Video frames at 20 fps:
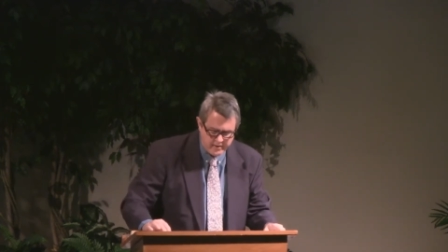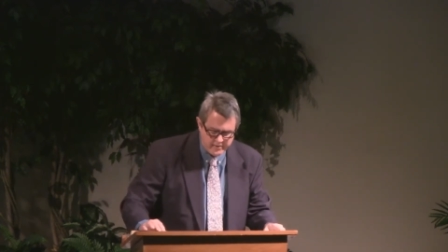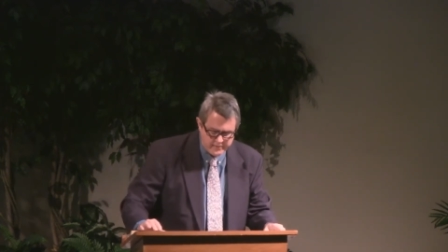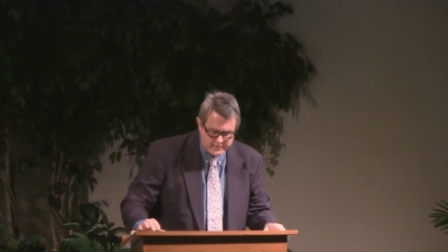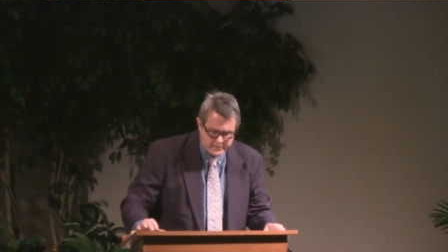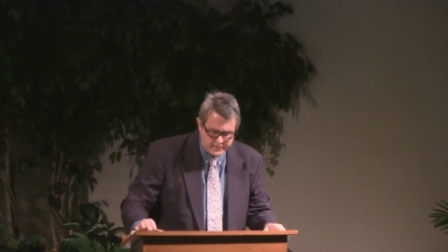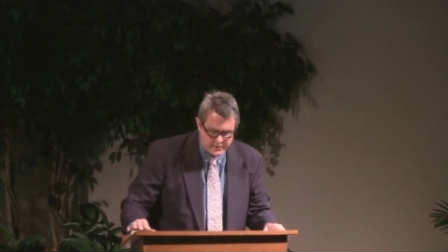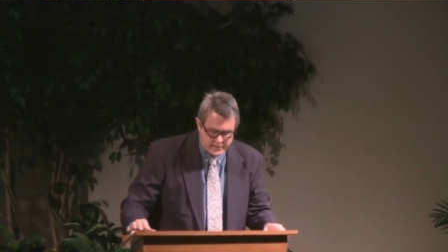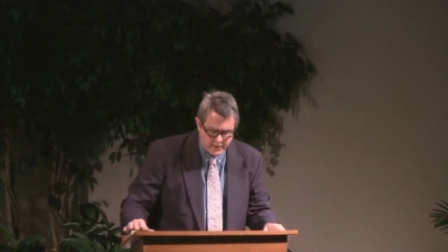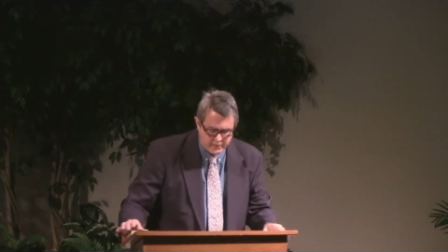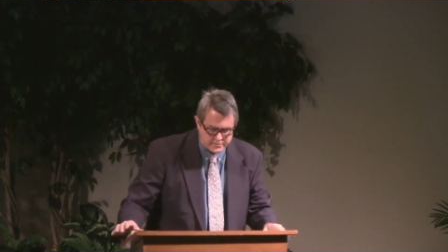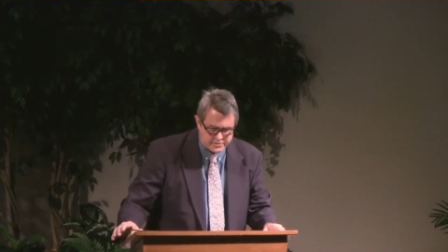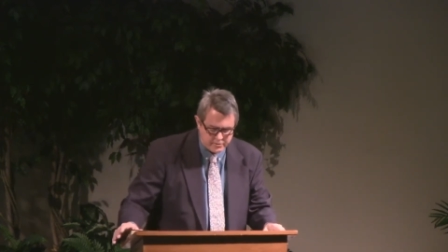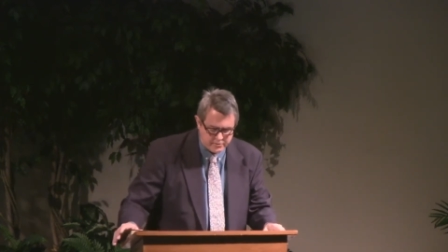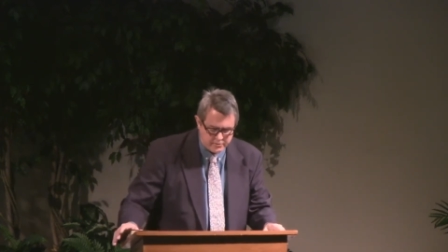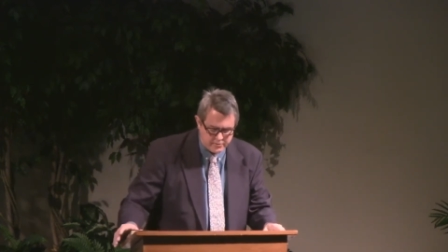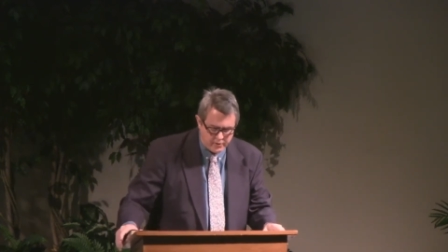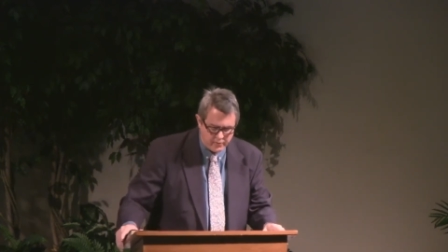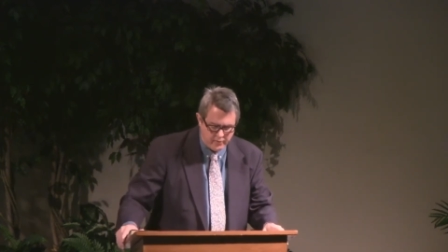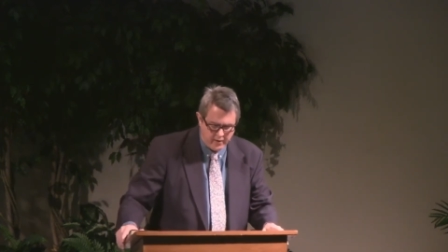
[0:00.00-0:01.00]
for those who
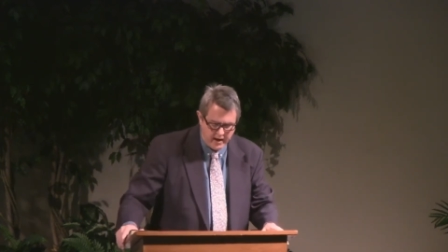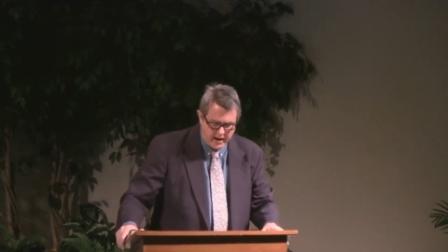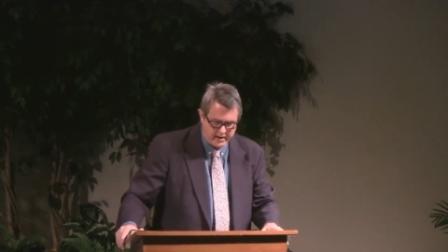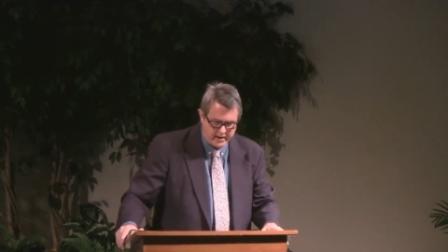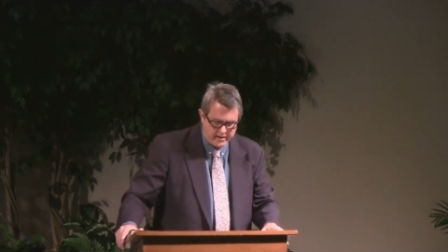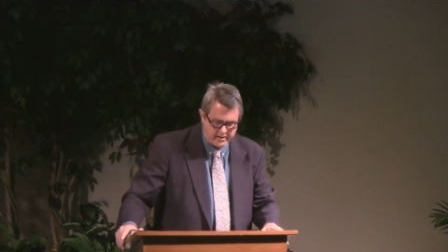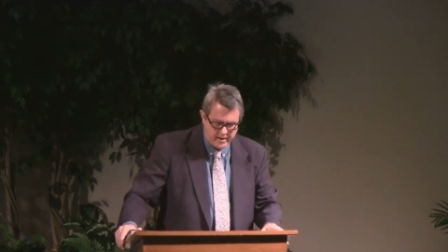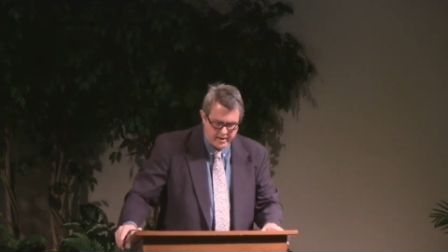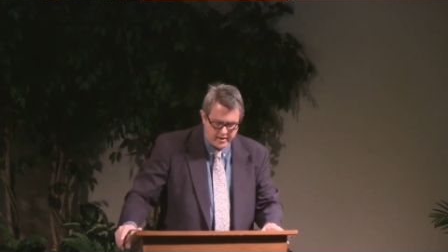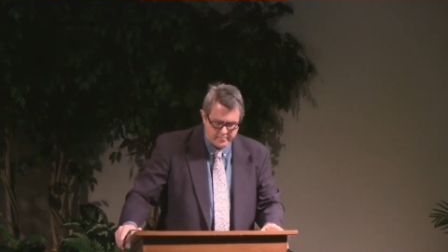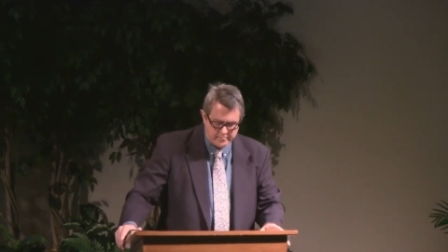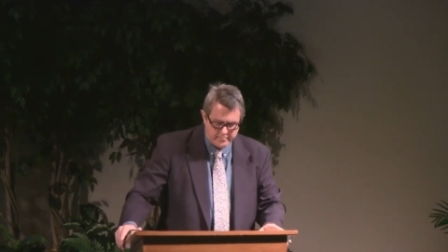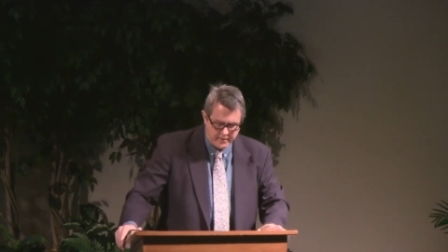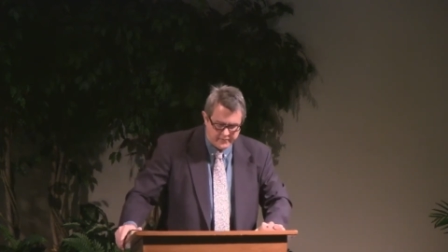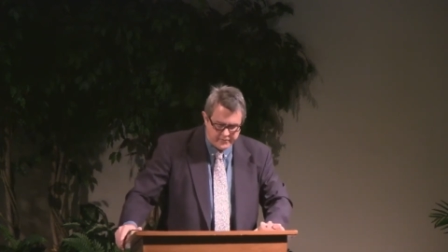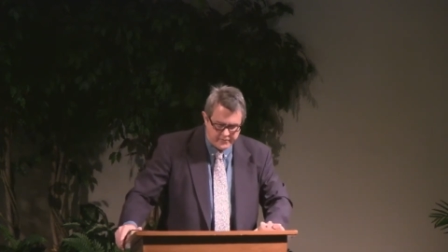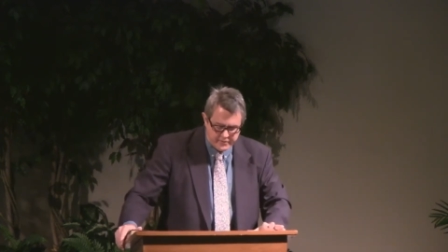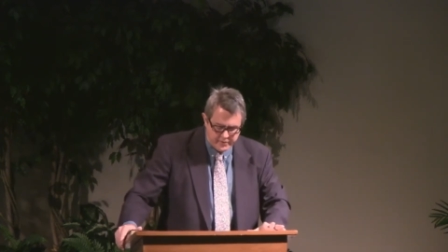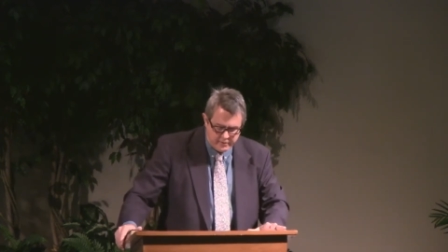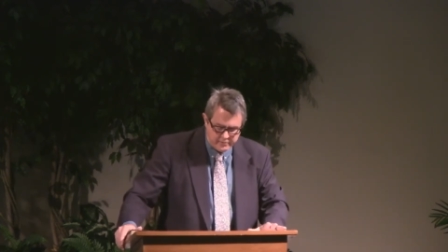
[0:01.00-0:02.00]
do right, but
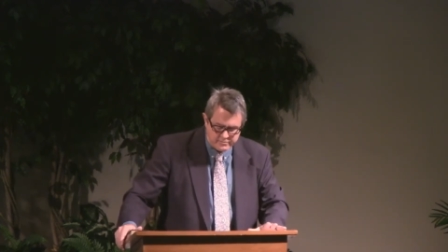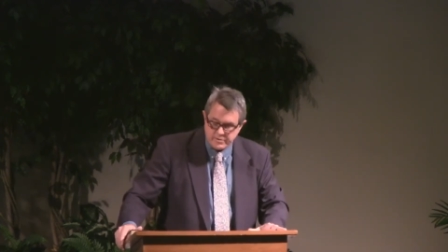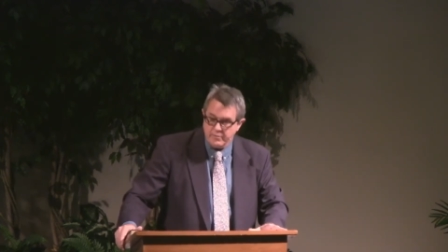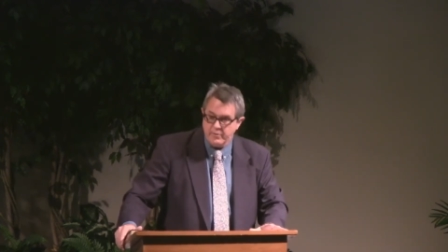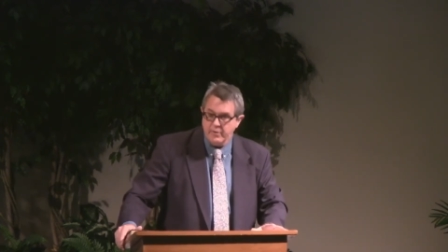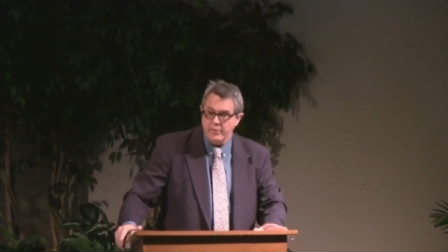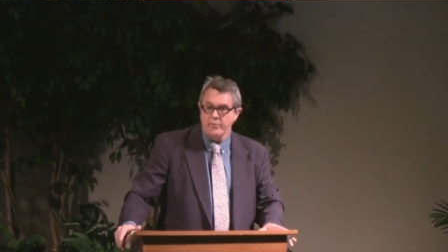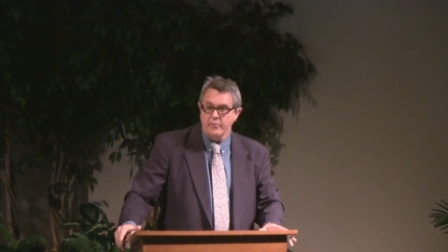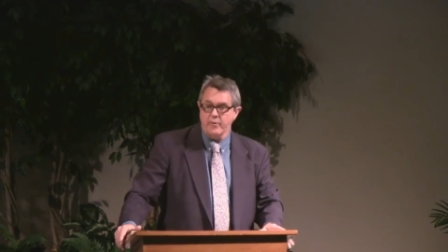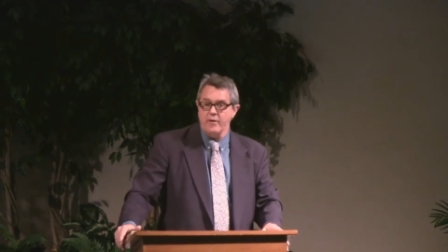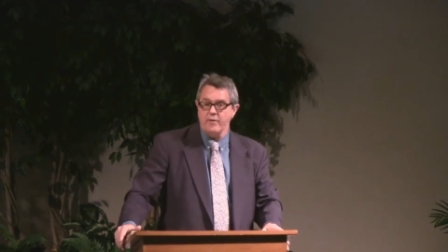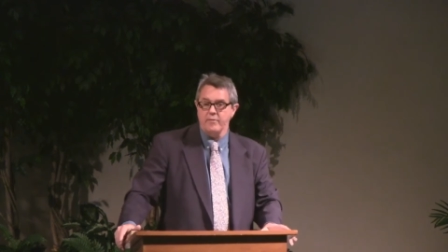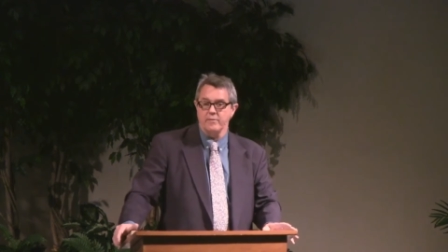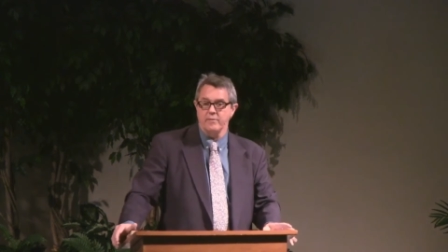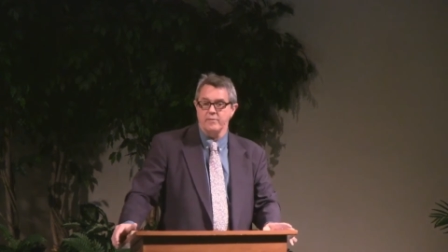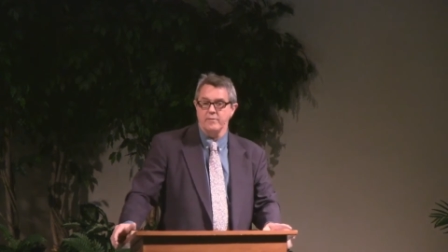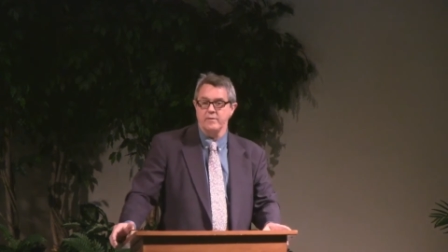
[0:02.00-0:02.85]
for those who do wrong.